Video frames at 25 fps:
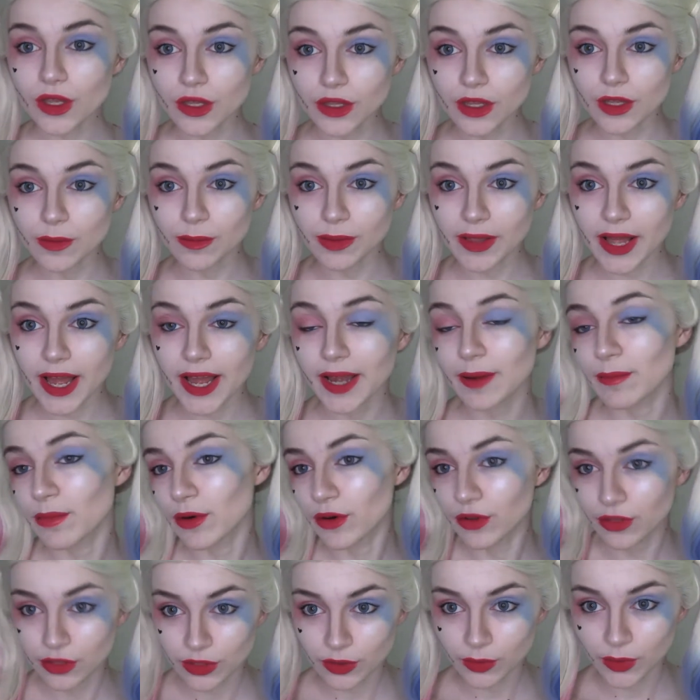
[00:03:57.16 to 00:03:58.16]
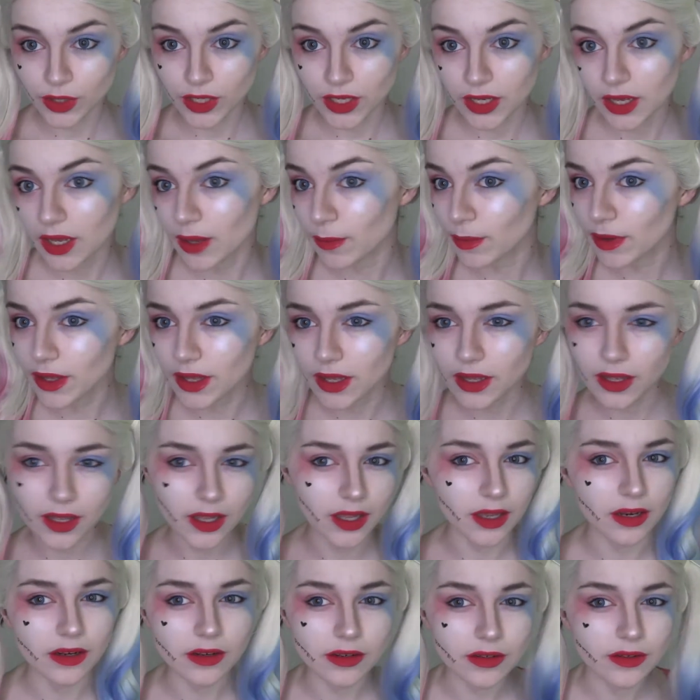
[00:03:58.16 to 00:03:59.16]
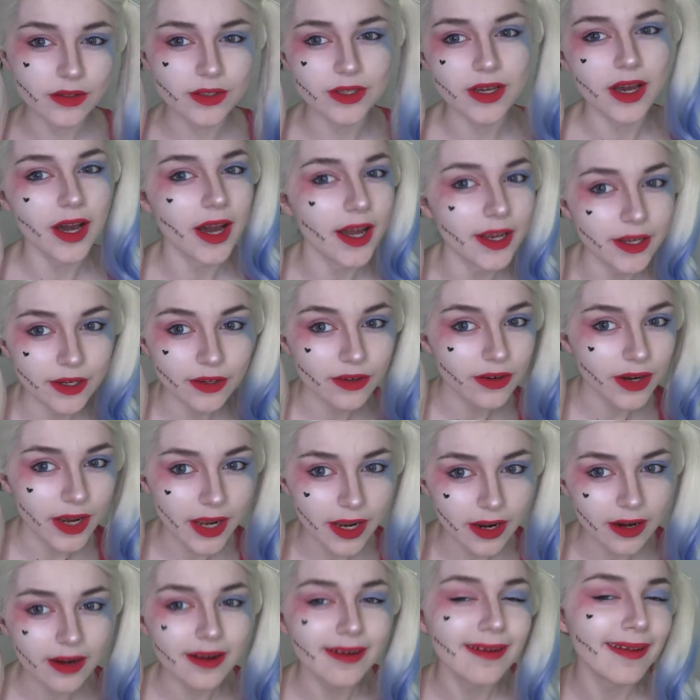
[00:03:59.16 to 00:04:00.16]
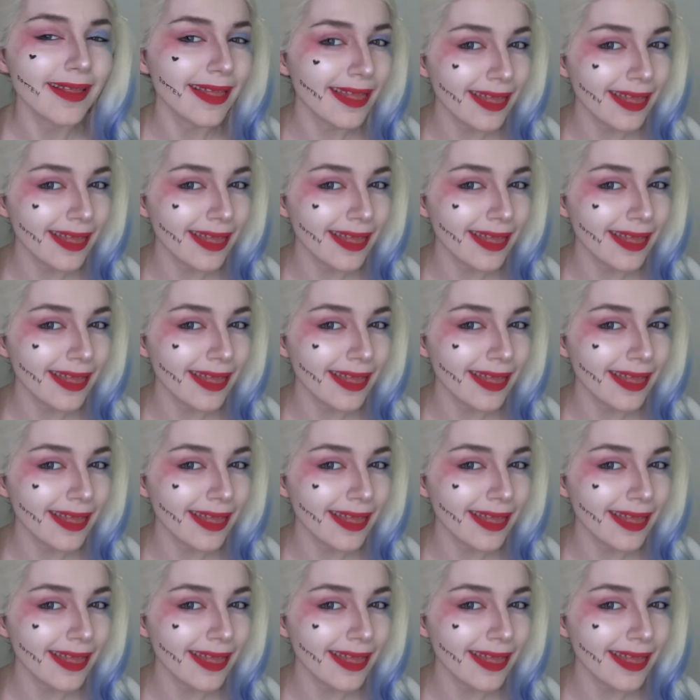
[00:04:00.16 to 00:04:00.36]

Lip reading: the black, both the wig cap and to hide your hair.